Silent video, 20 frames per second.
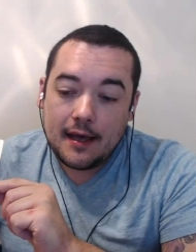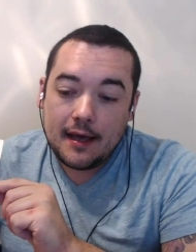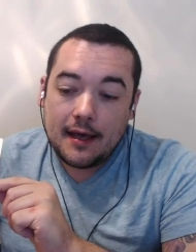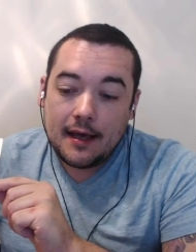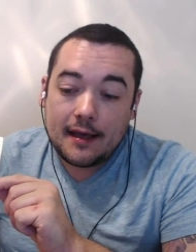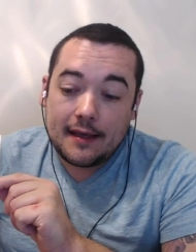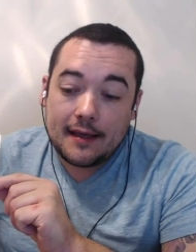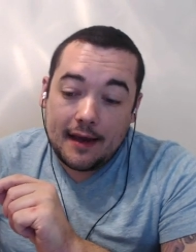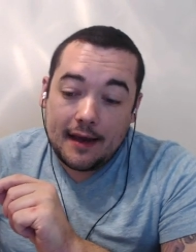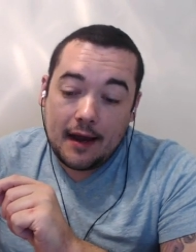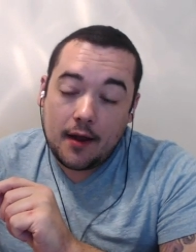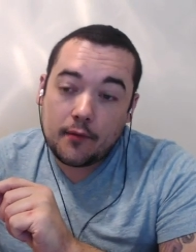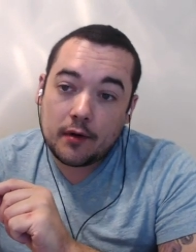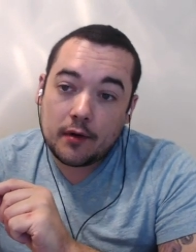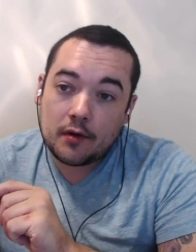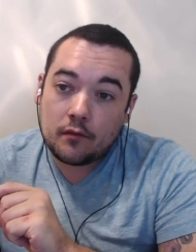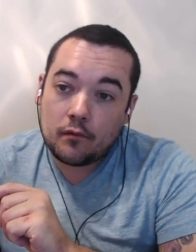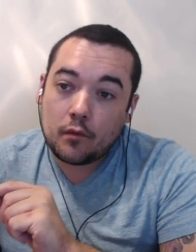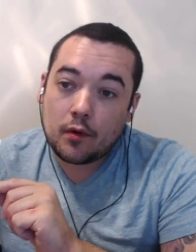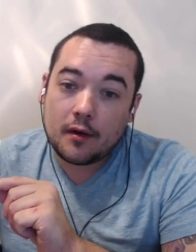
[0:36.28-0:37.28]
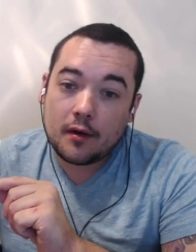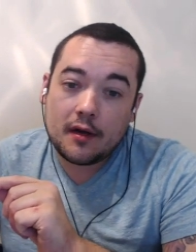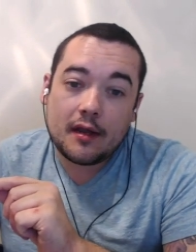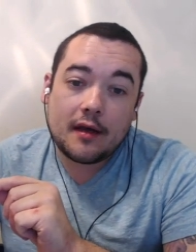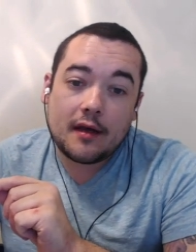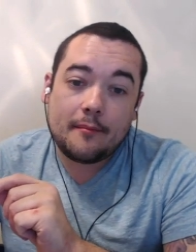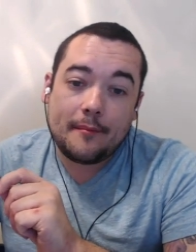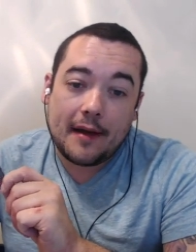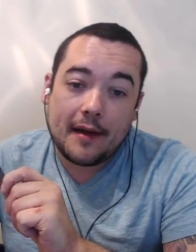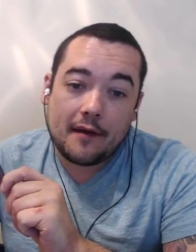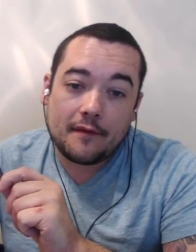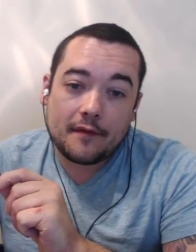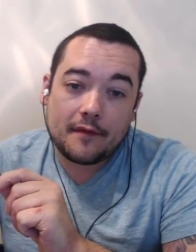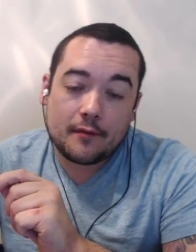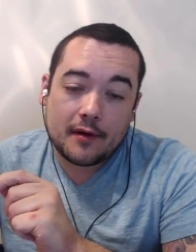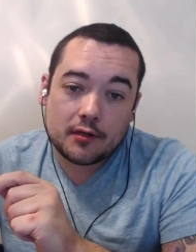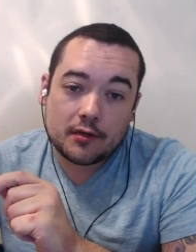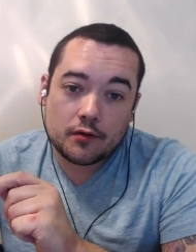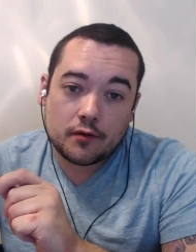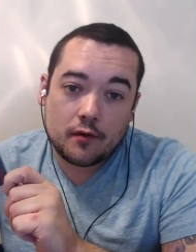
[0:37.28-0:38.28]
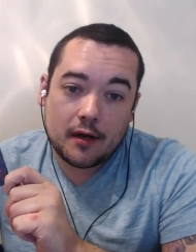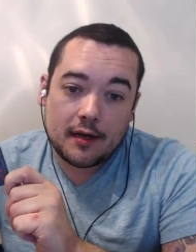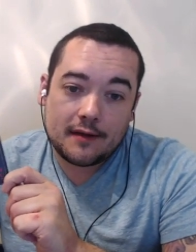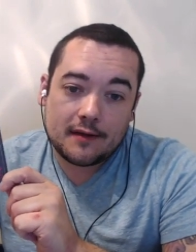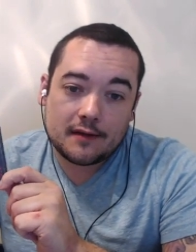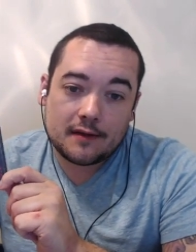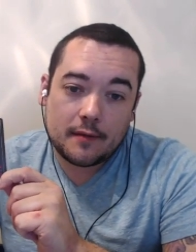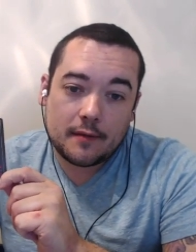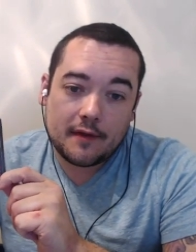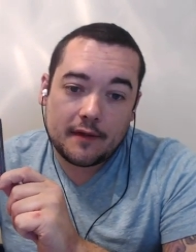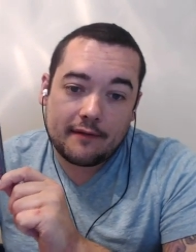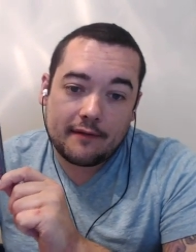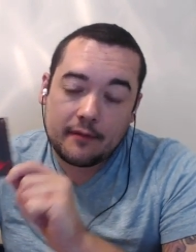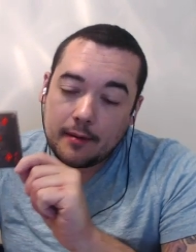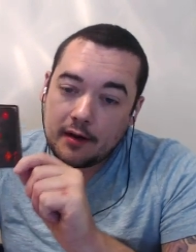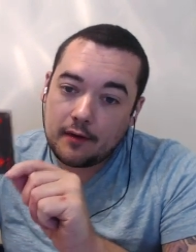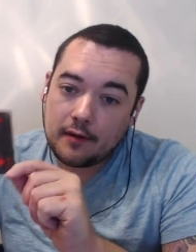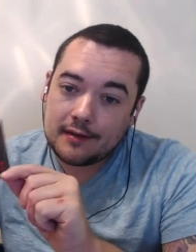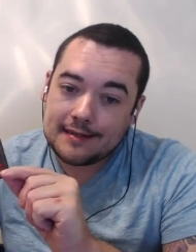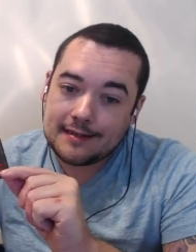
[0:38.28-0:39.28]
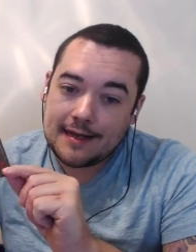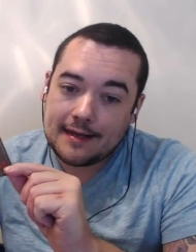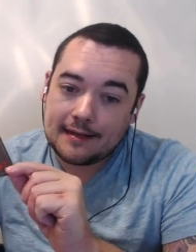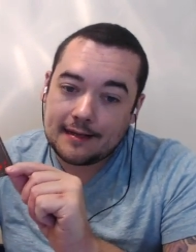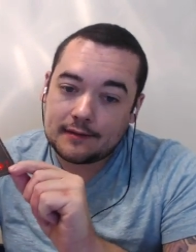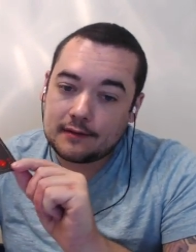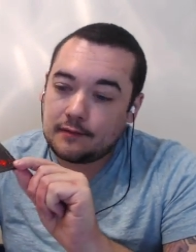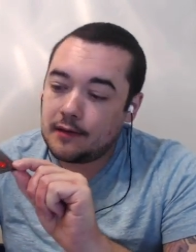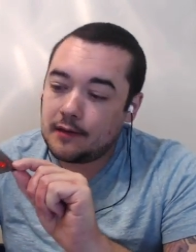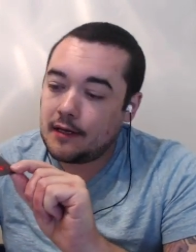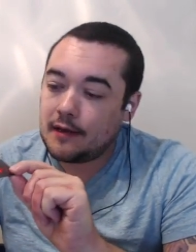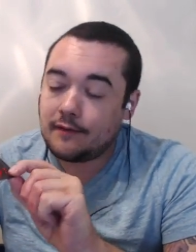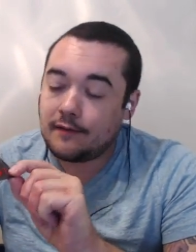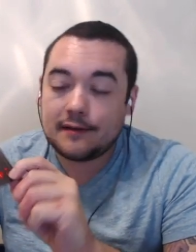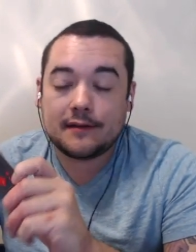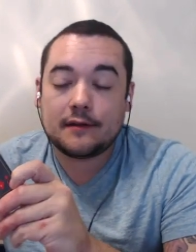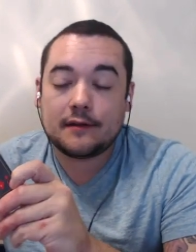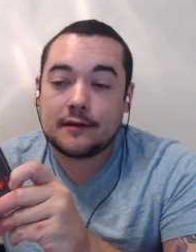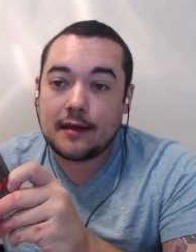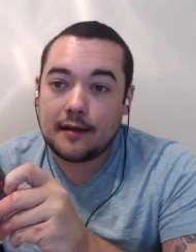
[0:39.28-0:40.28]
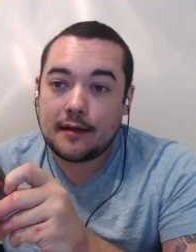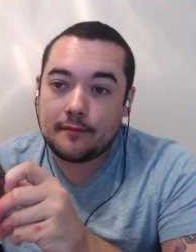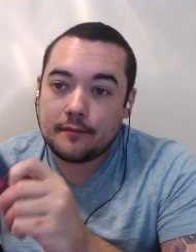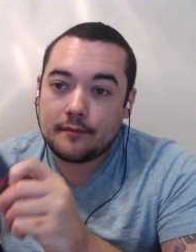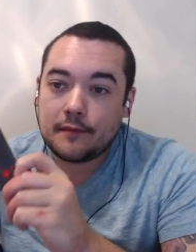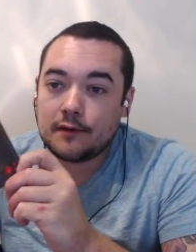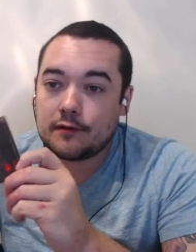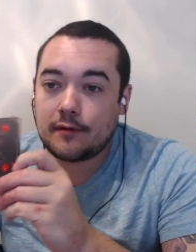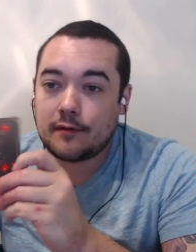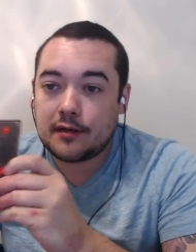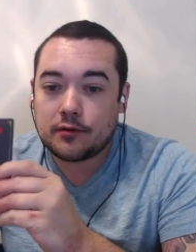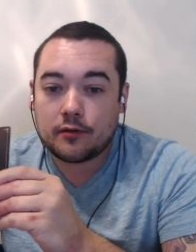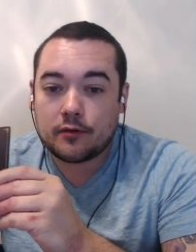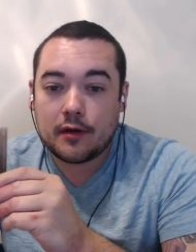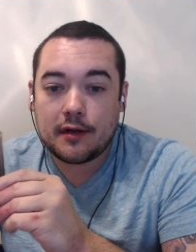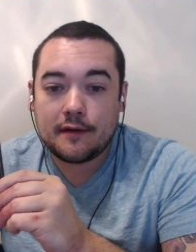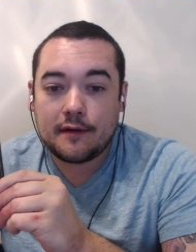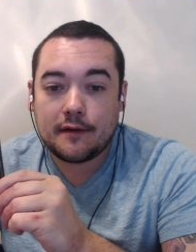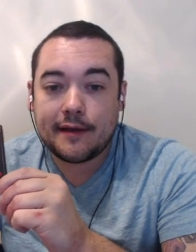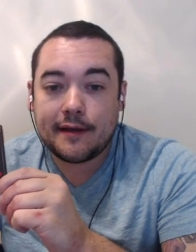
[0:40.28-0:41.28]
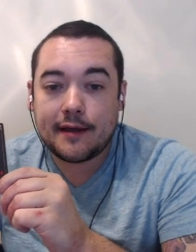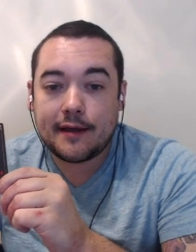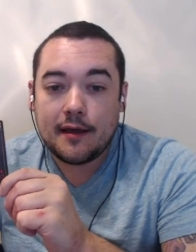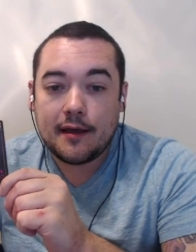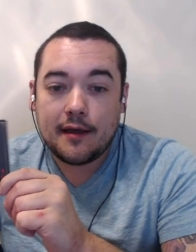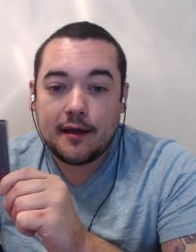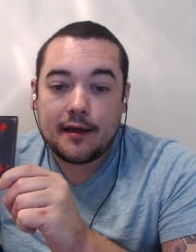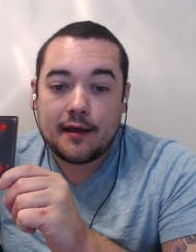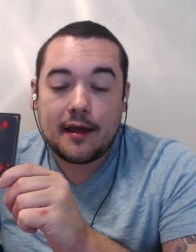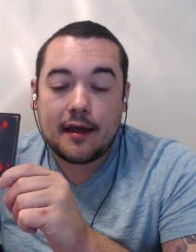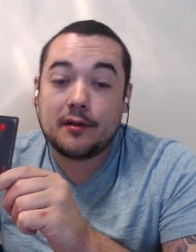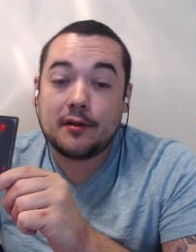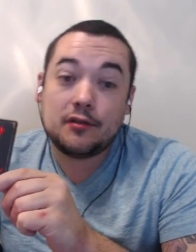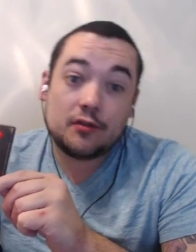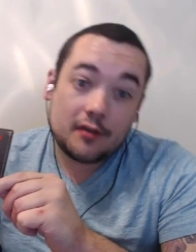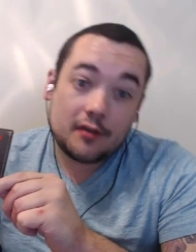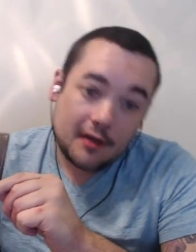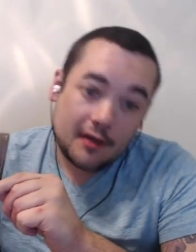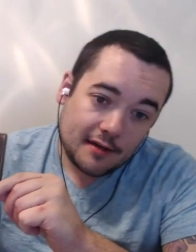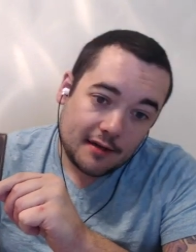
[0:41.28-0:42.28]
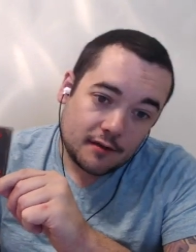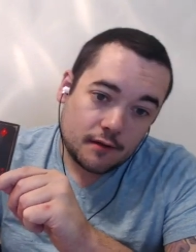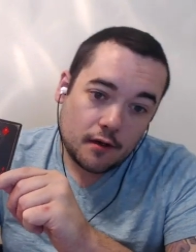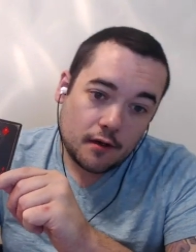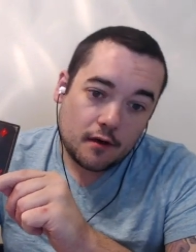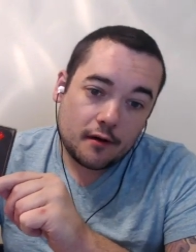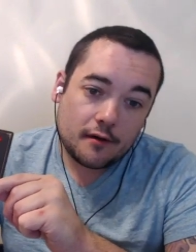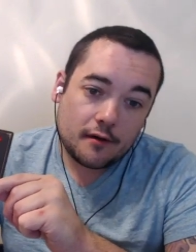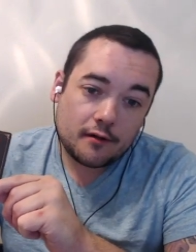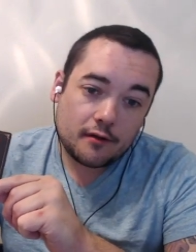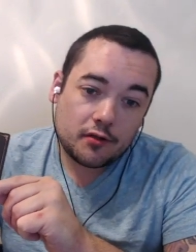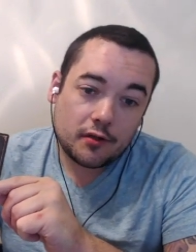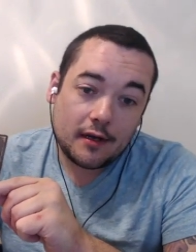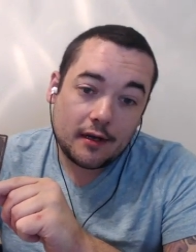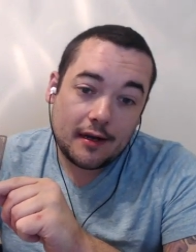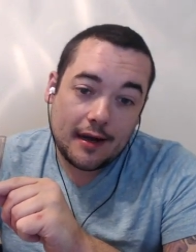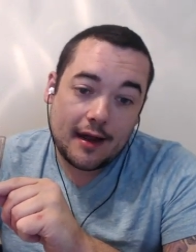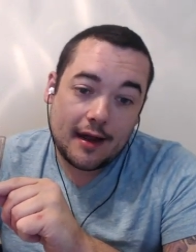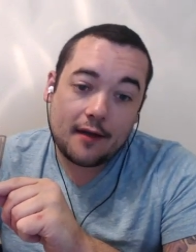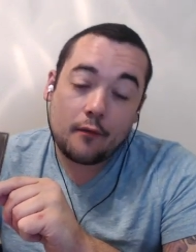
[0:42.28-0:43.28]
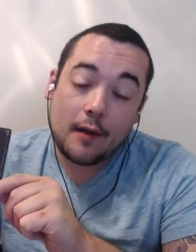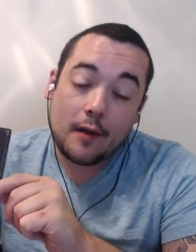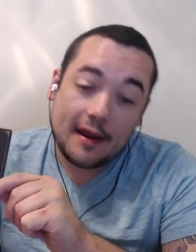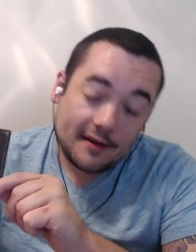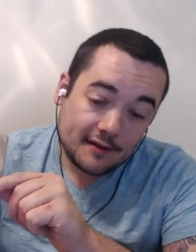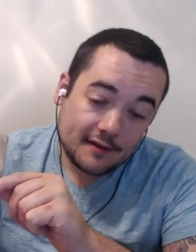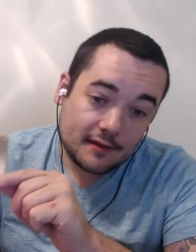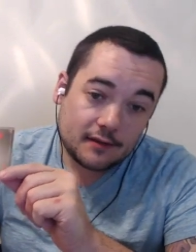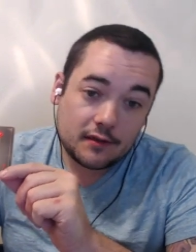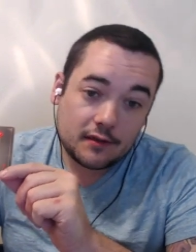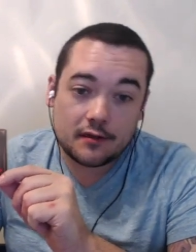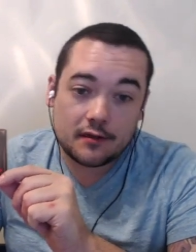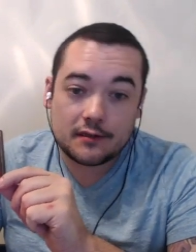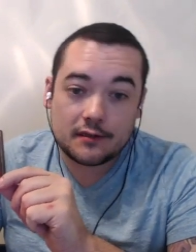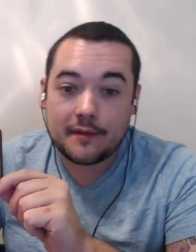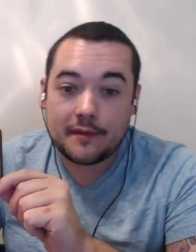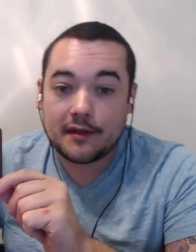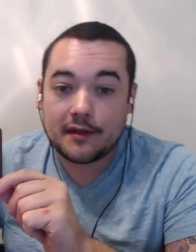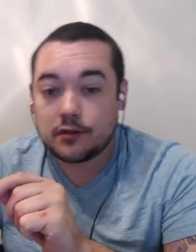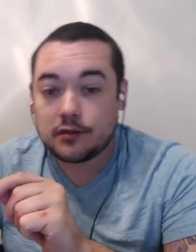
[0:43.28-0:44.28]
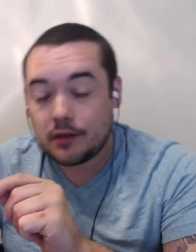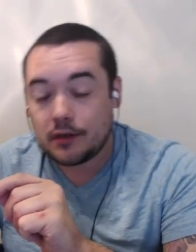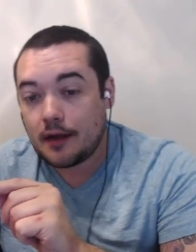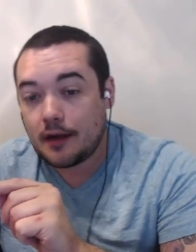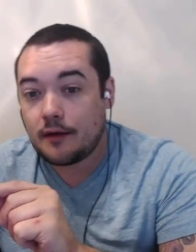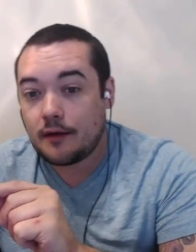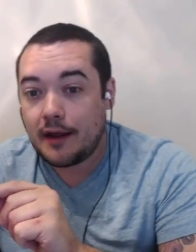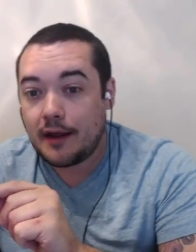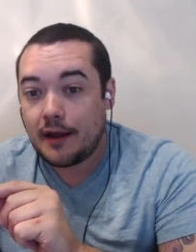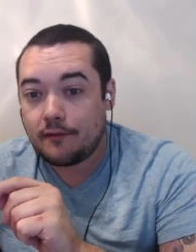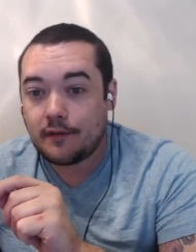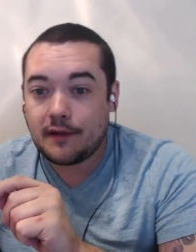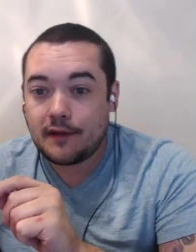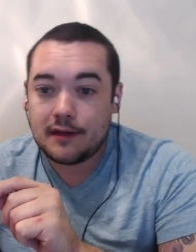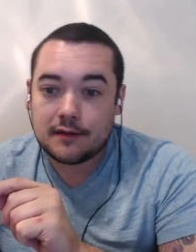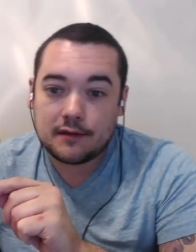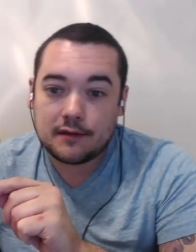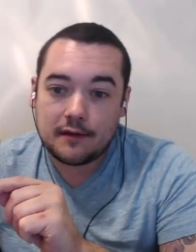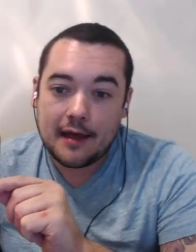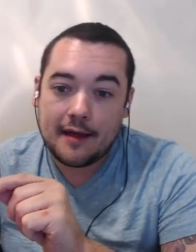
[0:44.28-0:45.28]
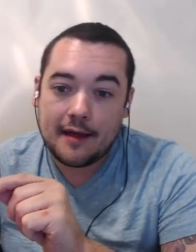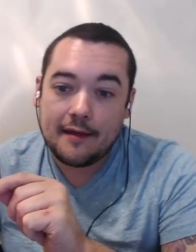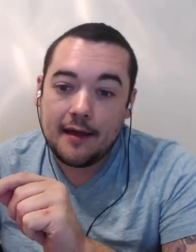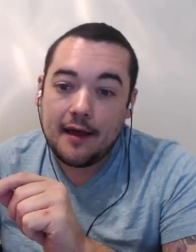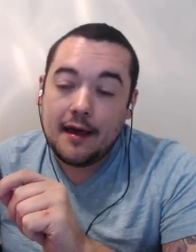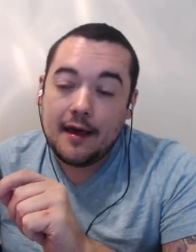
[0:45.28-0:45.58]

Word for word: Again, I wouldn't worry about the retrograde this month. Everybody always asks me every single time there's a retrograde. They're like, yeah, but shouldn't I start? Shouldn't I wait to start something? Shouldn't I wait for this or that?